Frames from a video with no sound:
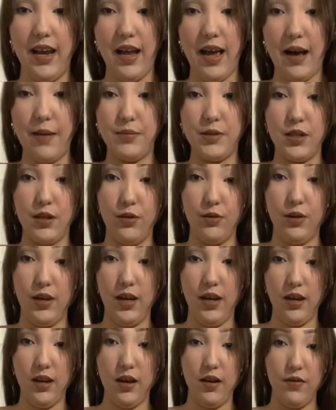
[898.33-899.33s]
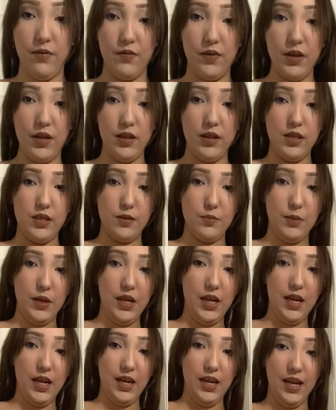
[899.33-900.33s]
absolutely love this
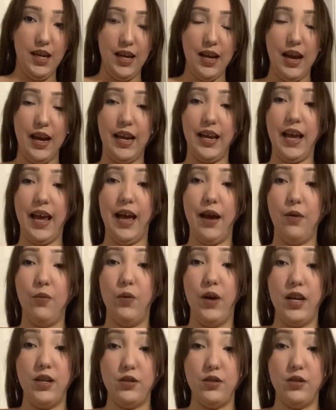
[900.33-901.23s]
bikini. I can't wait